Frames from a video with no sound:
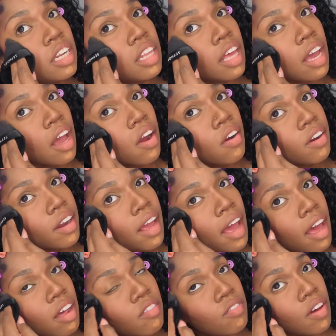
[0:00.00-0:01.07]
it, like, I already
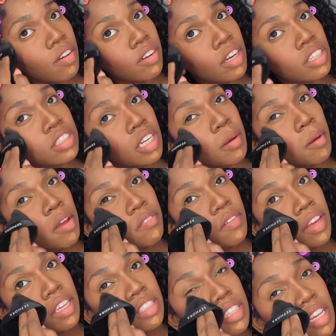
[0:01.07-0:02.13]
had foundation on my
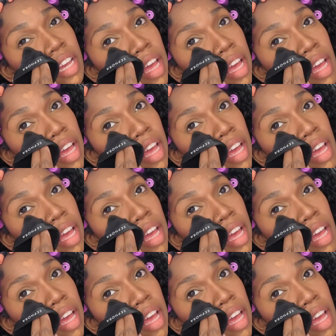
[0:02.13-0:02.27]
face